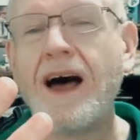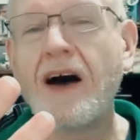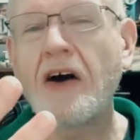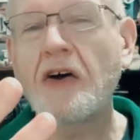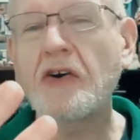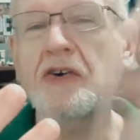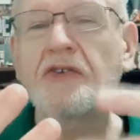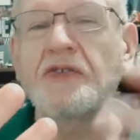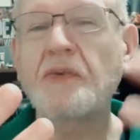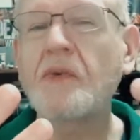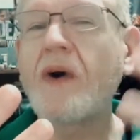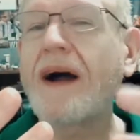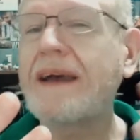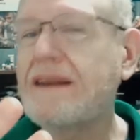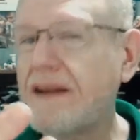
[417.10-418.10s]

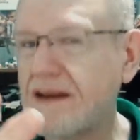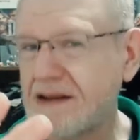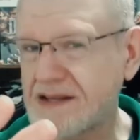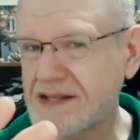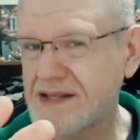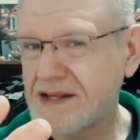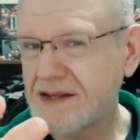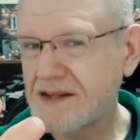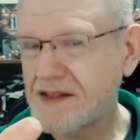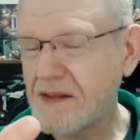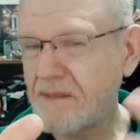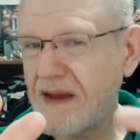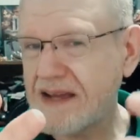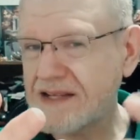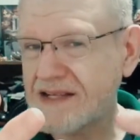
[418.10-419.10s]
arthritis, the
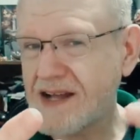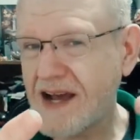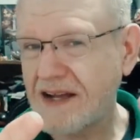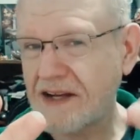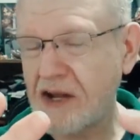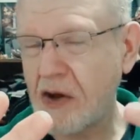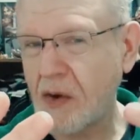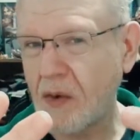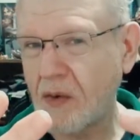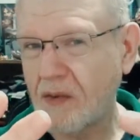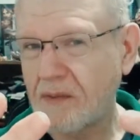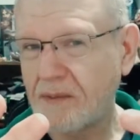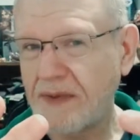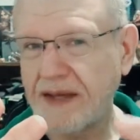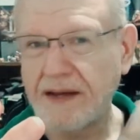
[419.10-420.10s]
best I know
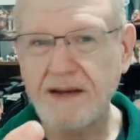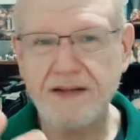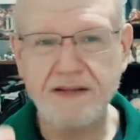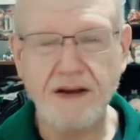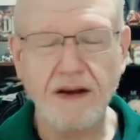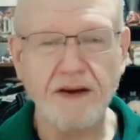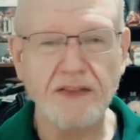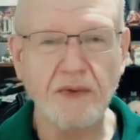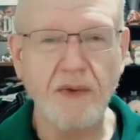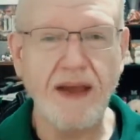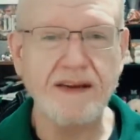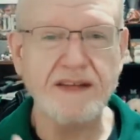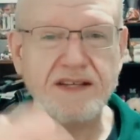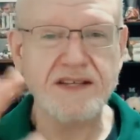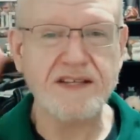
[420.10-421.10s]
because
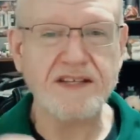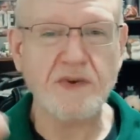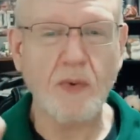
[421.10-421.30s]
arthritis is a